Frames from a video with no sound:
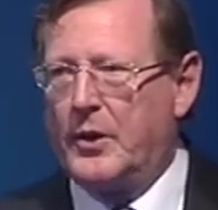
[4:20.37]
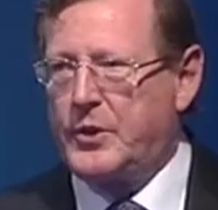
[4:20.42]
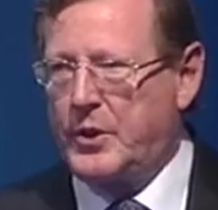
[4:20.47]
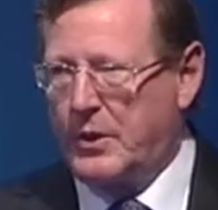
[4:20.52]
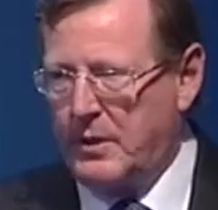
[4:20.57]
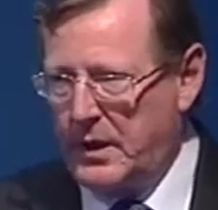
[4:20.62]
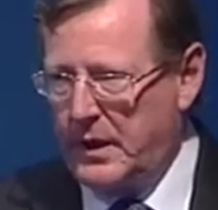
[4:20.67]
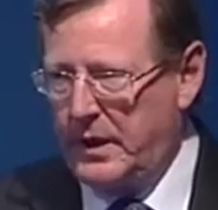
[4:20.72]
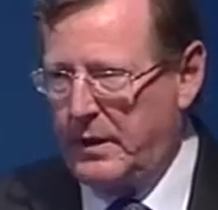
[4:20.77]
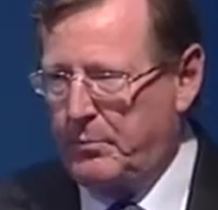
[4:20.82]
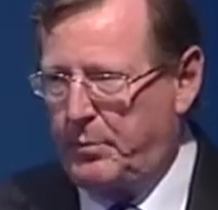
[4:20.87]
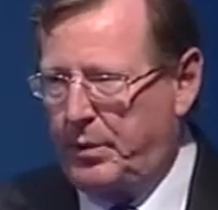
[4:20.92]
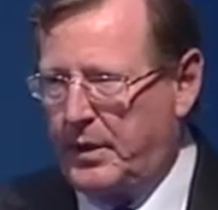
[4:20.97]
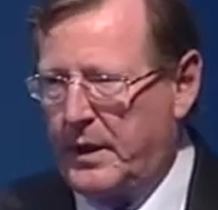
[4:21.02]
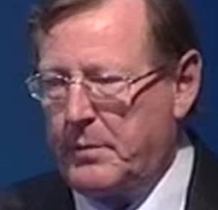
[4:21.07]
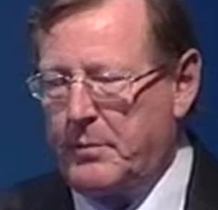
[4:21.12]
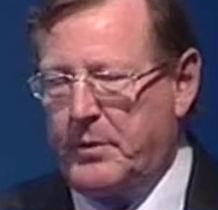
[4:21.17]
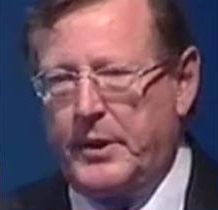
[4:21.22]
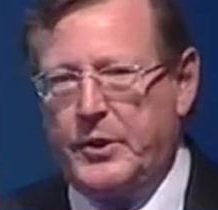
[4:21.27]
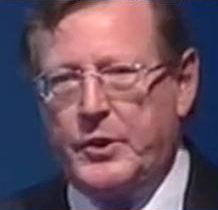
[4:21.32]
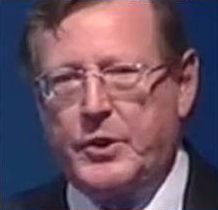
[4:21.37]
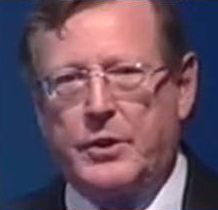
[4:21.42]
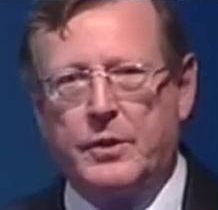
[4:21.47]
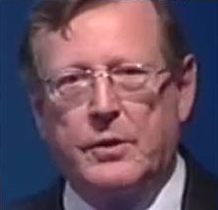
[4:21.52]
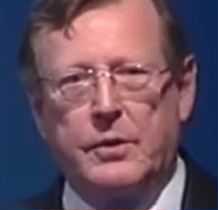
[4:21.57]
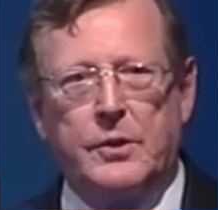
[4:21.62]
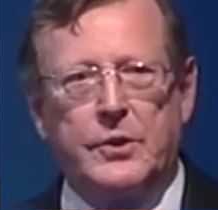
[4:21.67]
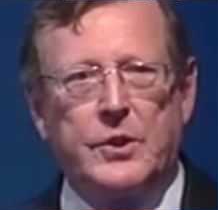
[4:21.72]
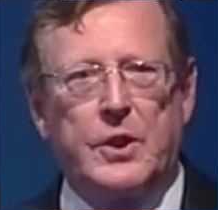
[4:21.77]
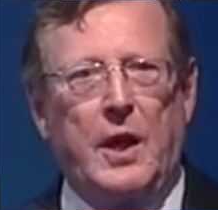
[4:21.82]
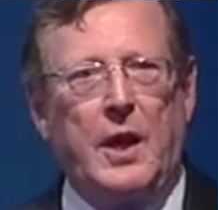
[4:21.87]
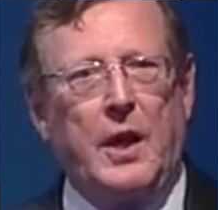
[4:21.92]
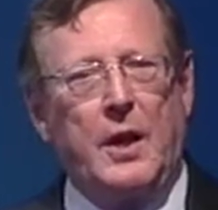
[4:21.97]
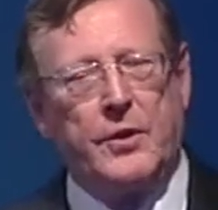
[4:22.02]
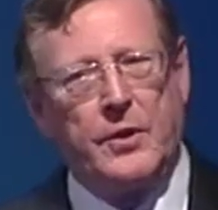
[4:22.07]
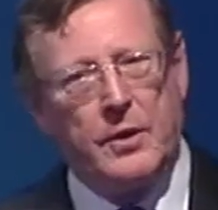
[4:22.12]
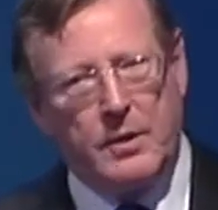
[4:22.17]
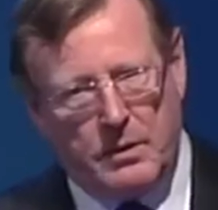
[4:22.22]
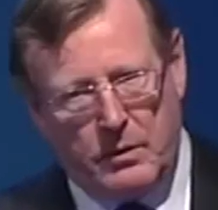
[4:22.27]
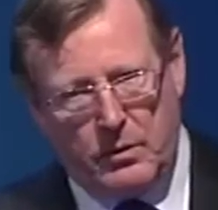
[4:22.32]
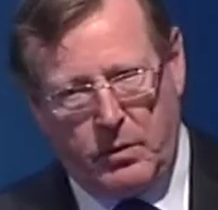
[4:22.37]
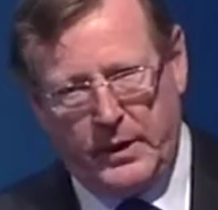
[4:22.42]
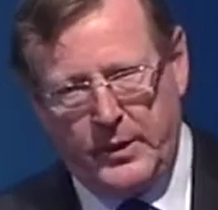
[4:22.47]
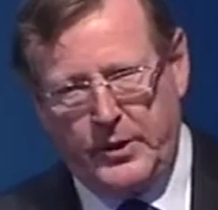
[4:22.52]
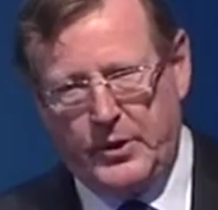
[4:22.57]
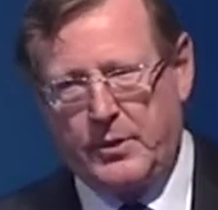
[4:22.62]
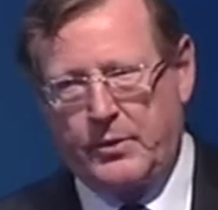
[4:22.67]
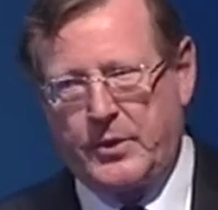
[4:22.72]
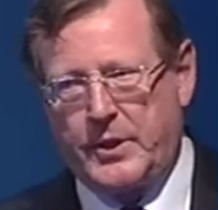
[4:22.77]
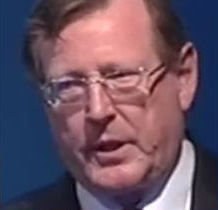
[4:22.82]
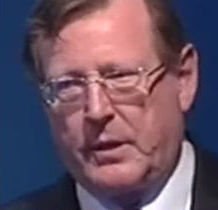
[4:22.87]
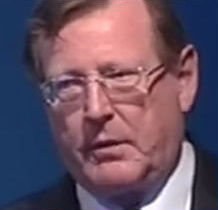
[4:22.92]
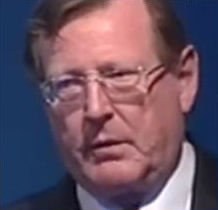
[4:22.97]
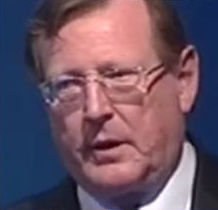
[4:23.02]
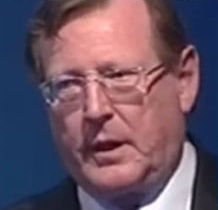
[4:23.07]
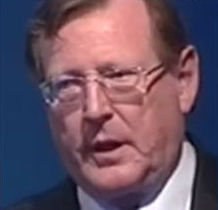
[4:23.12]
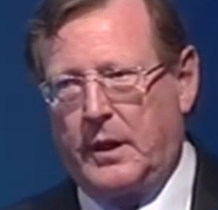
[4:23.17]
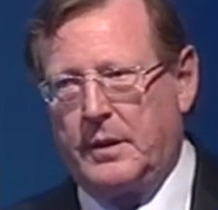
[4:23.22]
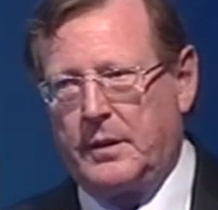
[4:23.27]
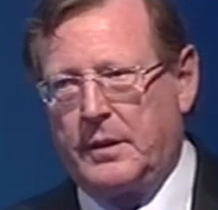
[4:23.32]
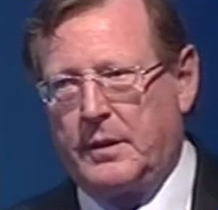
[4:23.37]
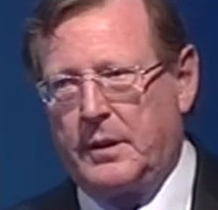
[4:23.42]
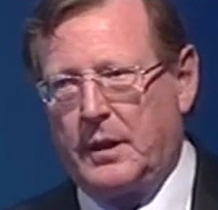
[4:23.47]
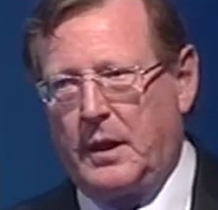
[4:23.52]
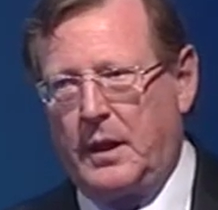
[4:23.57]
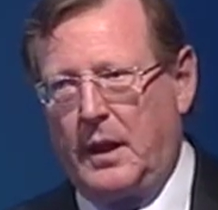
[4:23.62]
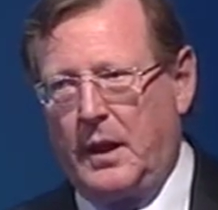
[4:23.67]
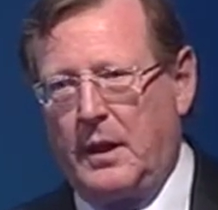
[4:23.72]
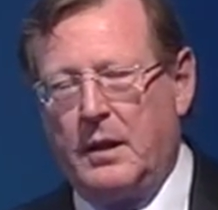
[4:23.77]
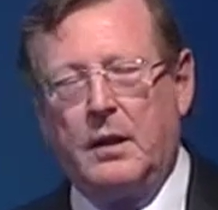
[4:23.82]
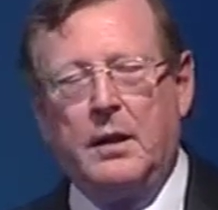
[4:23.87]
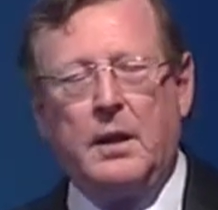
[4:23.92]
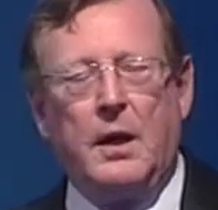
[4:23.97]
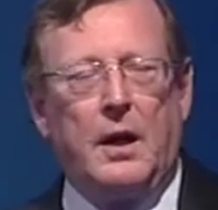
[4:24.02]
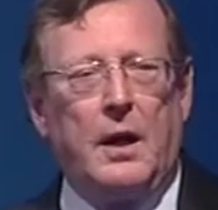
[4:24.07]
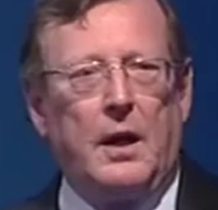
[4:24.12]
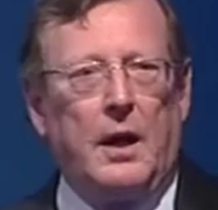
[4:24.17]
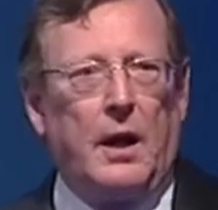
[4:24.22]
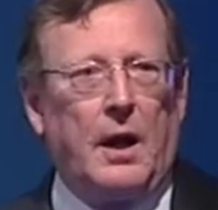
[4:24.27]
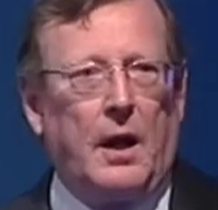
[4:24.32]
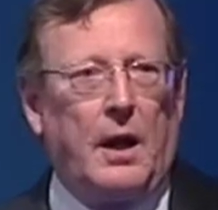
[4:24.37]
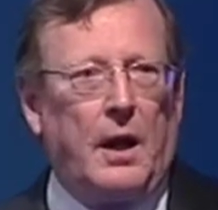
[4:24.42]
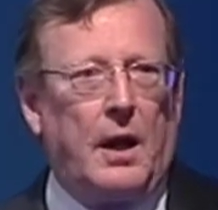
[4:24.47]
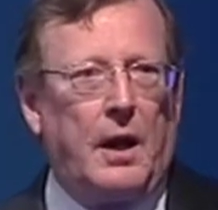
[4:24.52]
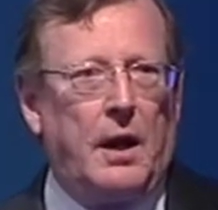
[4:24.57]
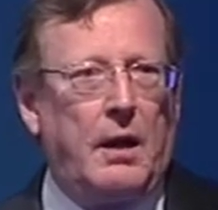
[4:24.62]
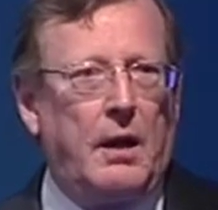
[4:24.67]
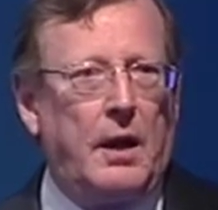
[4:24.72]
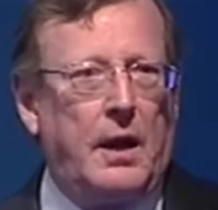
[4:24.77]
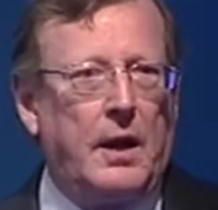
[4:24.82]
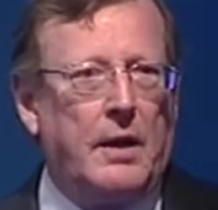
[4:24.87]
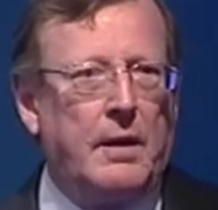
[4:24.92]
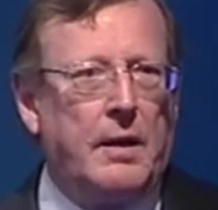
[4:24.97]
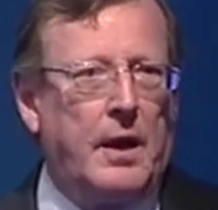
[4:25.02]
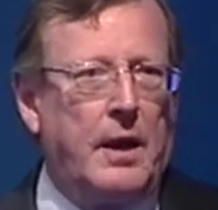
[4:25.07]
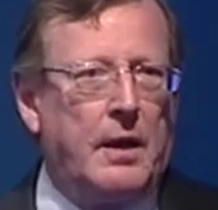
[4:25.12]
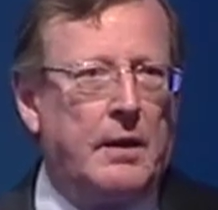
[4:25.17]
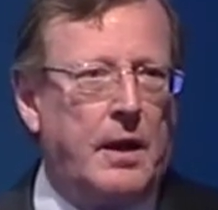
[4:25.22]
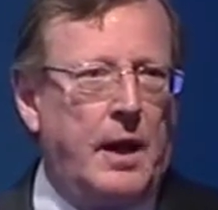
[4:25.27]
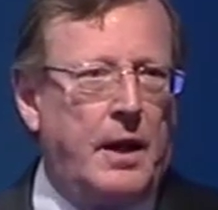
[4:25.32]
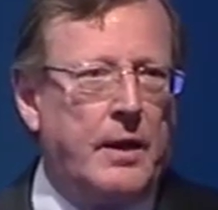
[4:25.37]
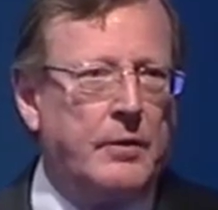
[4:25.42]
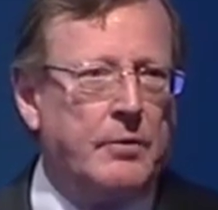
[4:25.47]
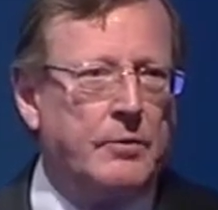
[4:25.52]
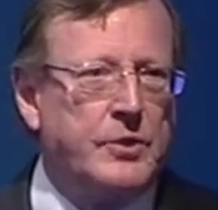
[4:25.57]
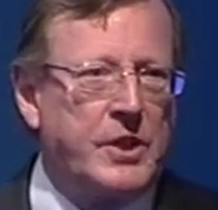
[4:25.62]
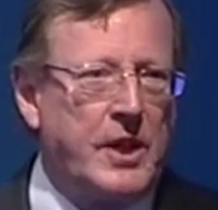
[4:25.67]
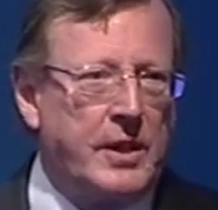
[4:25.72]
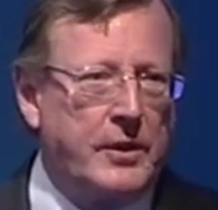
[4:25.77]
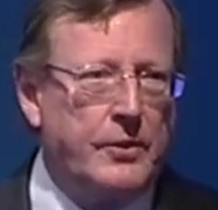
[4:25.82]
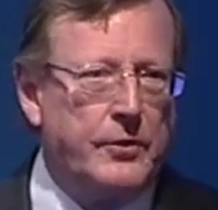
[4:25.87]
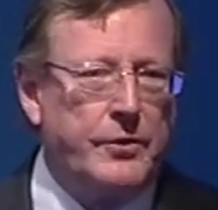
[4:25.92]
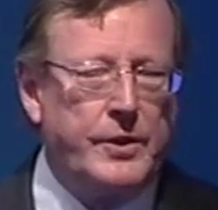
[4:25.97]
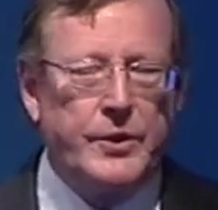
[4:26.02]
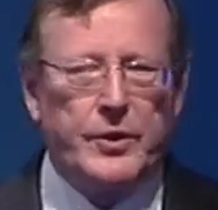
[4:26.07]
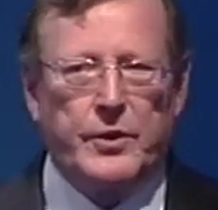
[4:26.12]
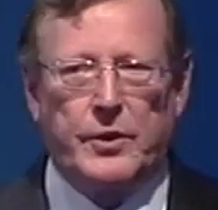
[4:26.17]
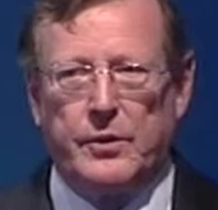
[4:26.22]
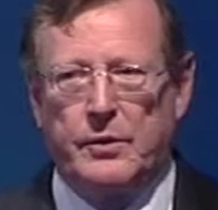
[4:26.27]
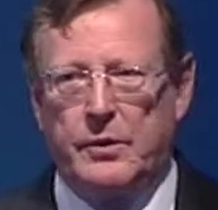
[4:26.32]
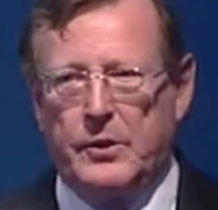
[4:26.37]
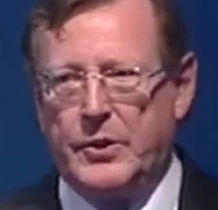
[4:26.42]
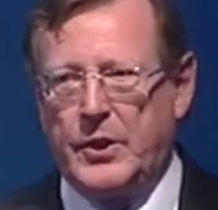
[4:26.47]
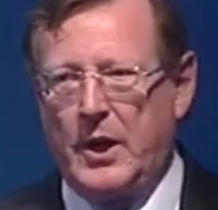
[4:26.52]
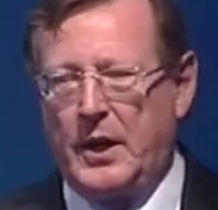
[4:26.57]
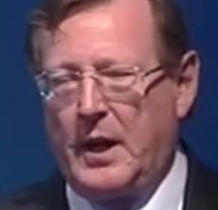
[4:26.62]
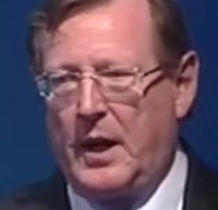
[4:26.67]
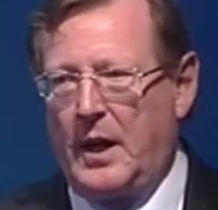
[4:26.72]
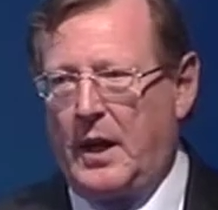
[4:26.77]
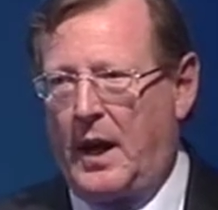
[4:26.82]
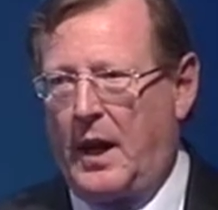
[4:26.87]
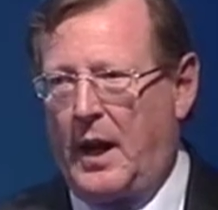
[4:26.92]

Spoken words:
certainly in primary schools, not quite so segregated in secondary schools,